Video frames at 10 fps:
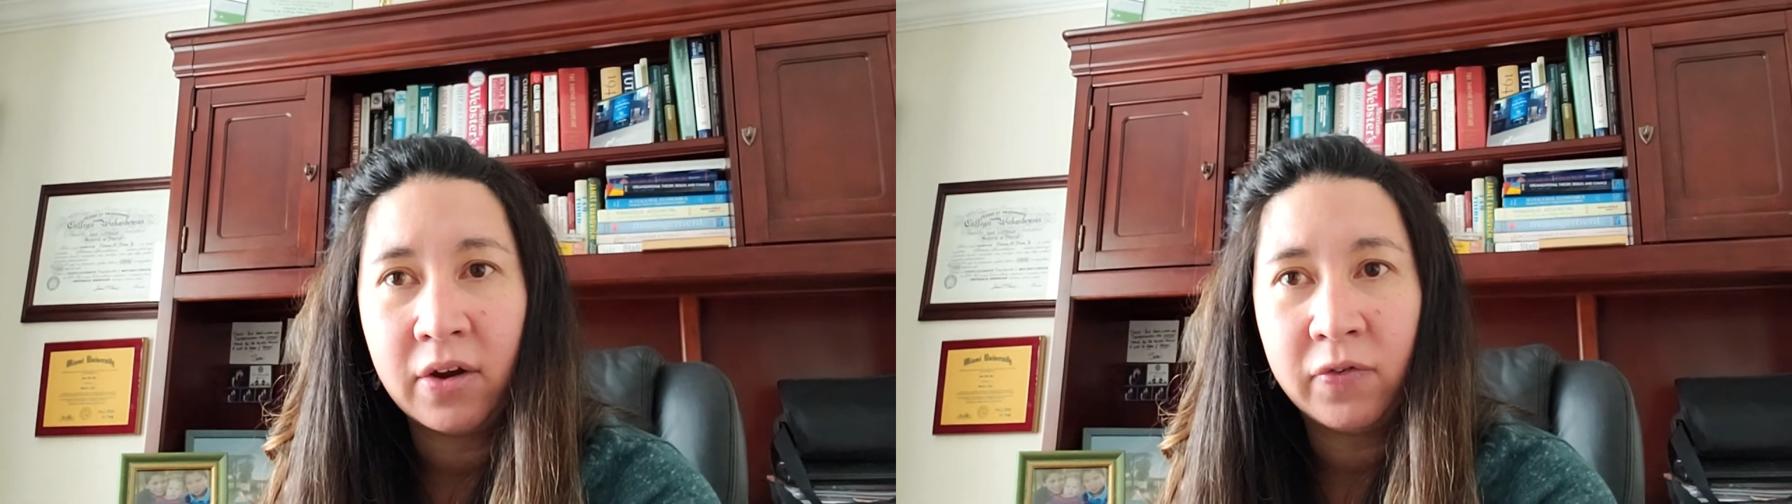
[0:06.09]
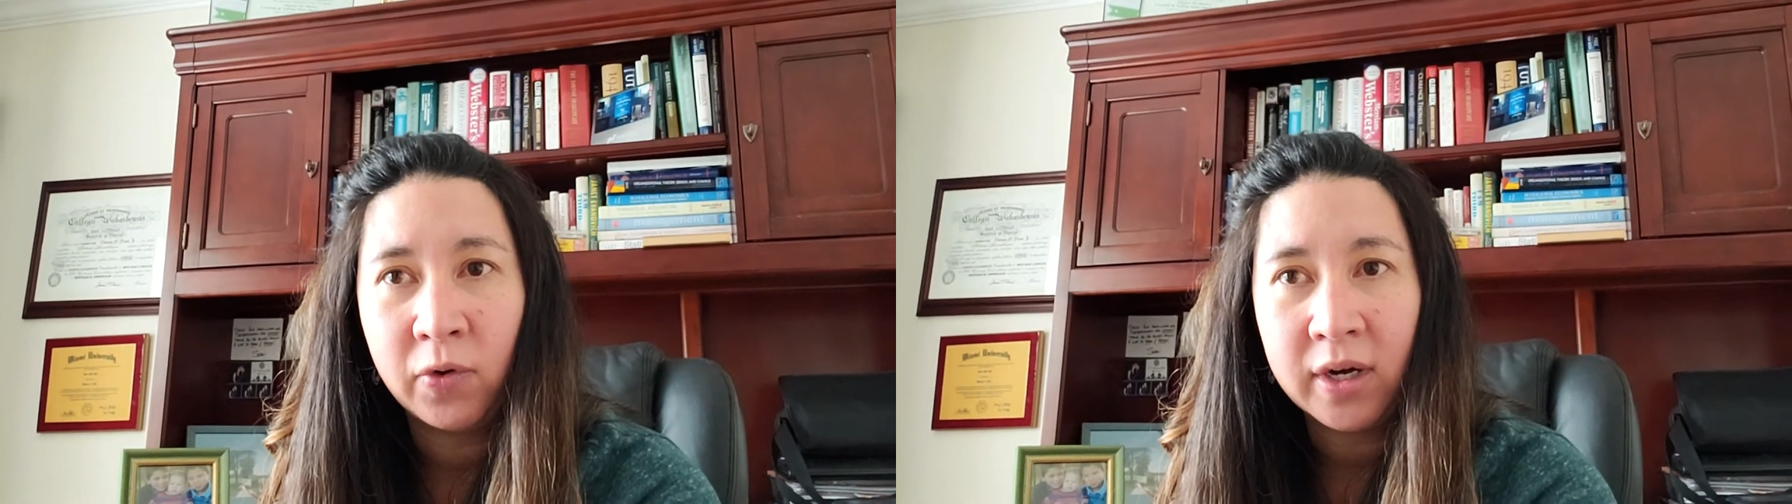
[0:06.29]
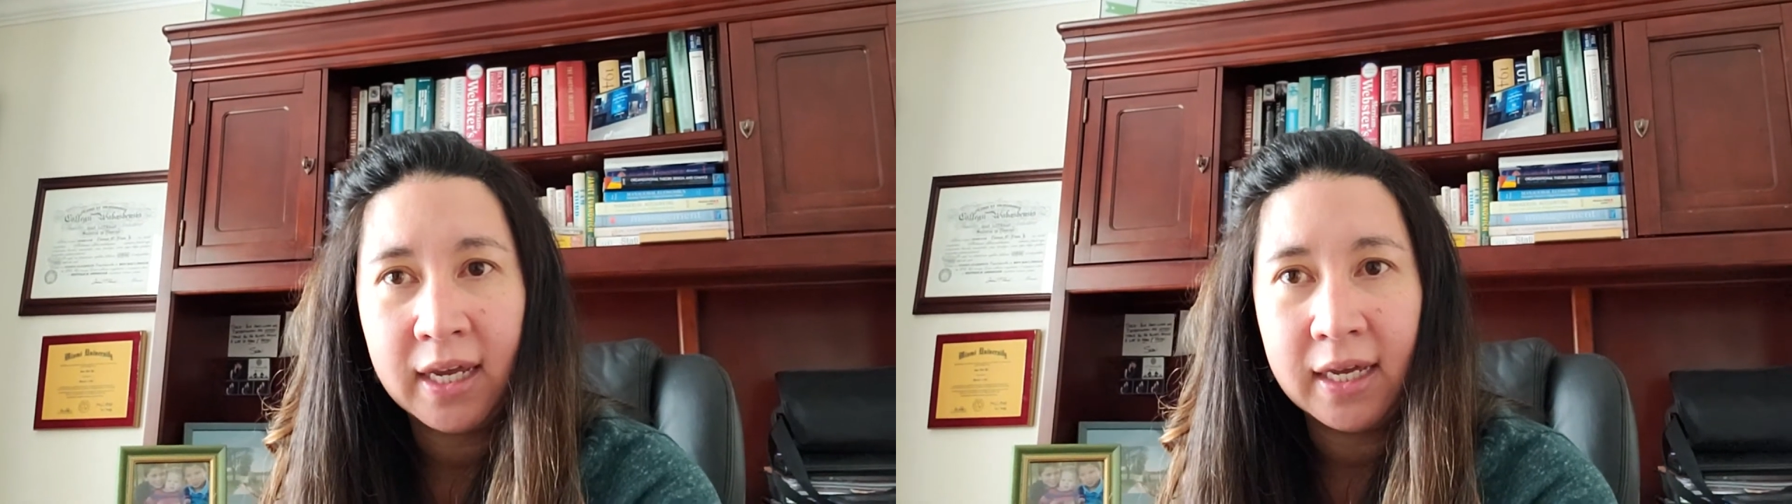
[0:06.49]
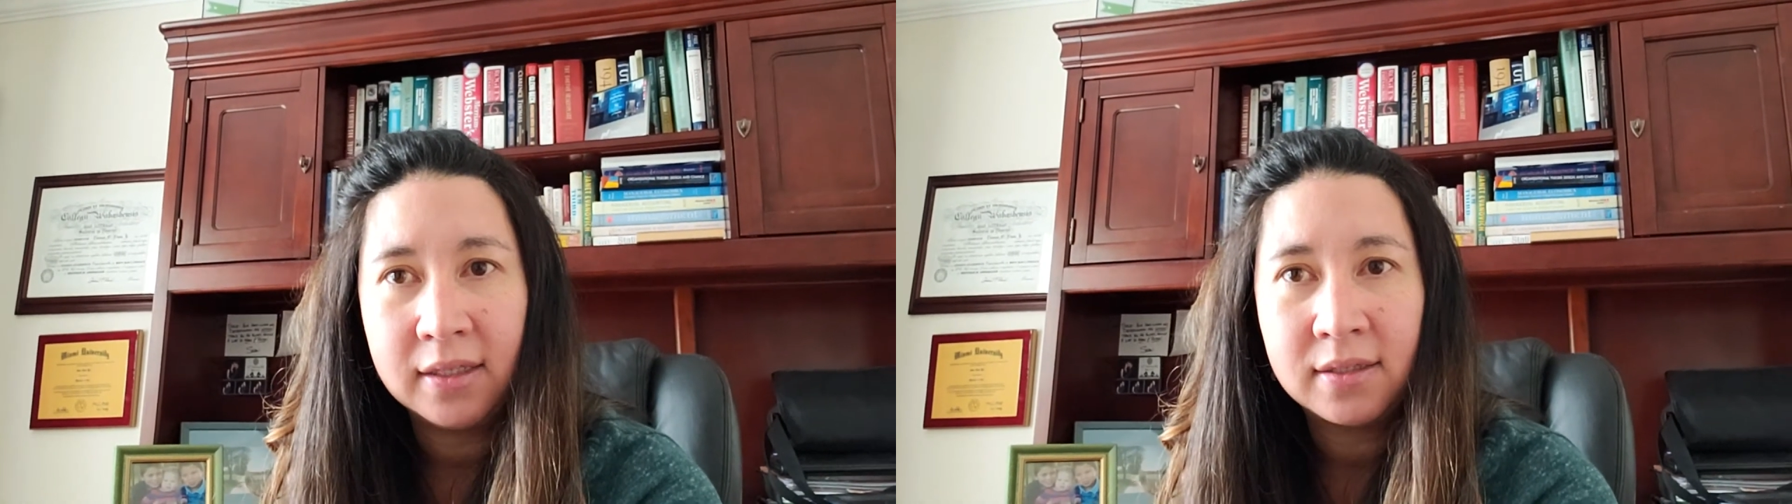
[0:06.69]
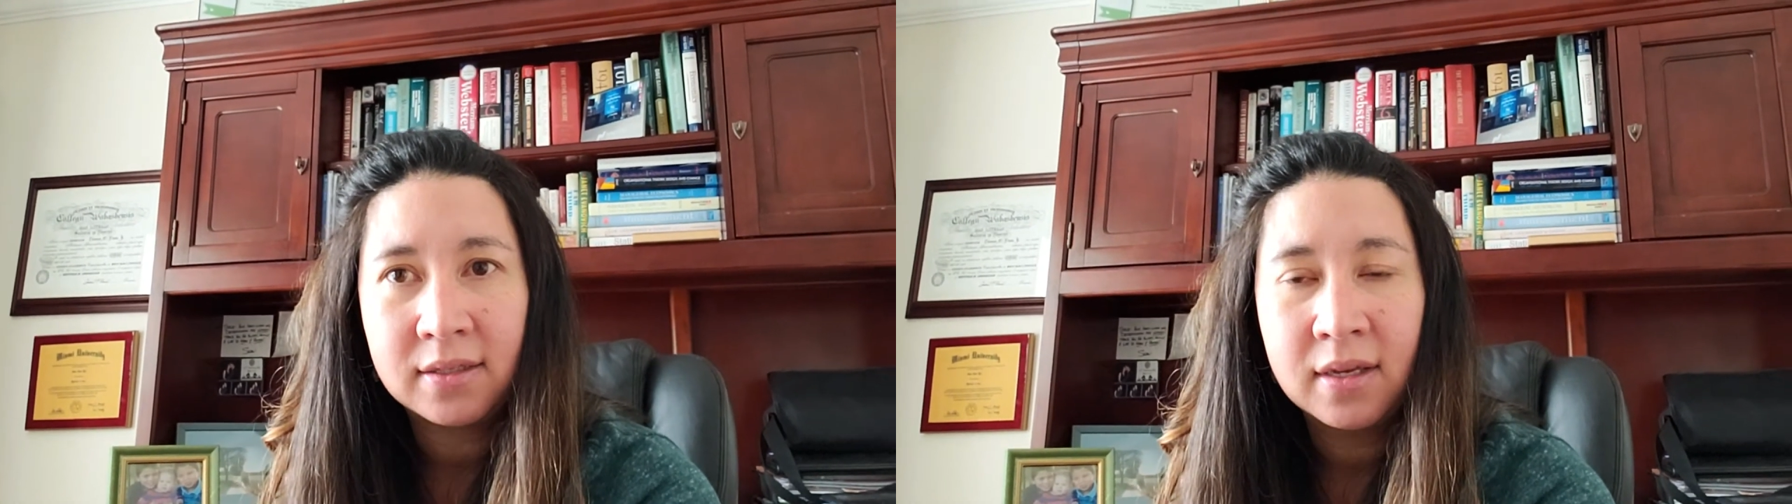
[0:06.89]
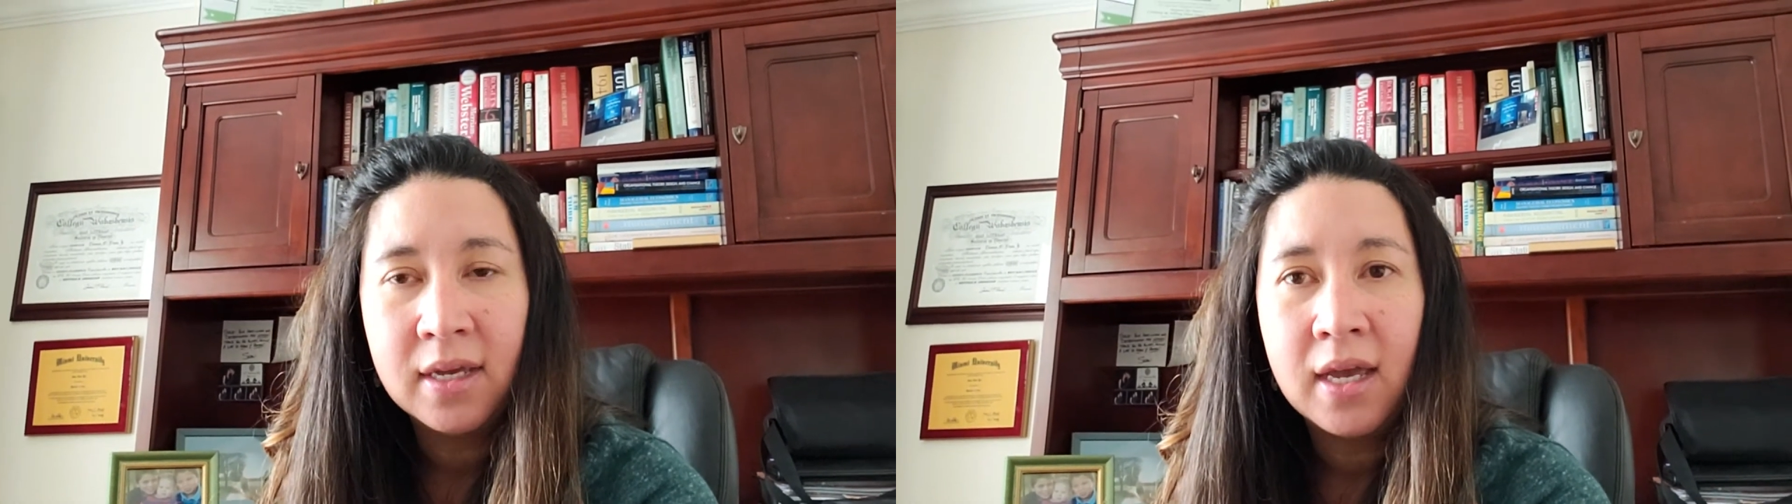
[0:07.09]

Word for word: our four kids.